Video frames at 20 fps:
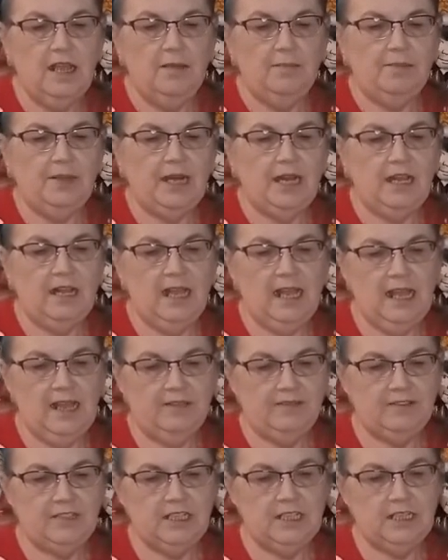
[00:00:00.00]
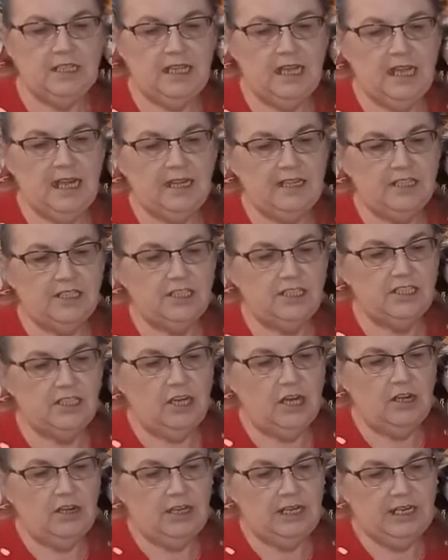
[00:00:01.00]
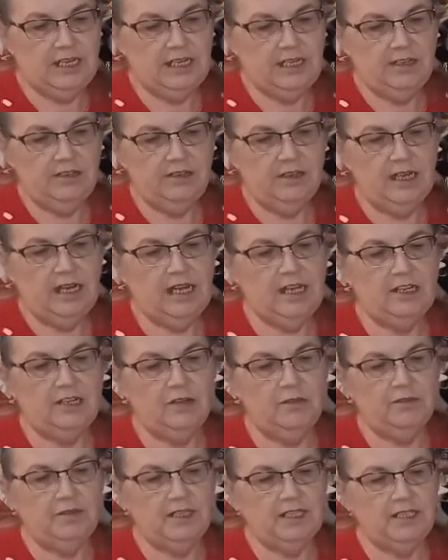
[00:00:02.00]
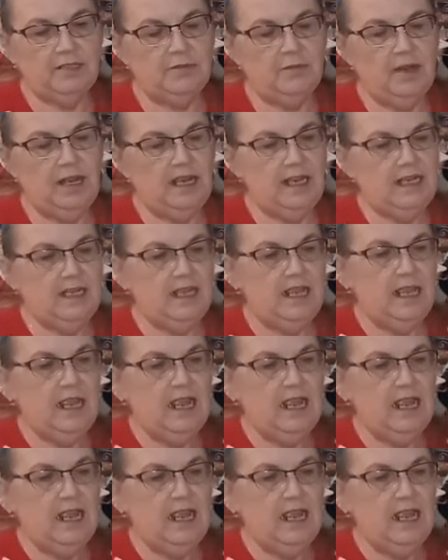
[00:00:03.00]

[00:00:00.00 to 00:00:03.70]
but I'll have to kind of start here and go this way,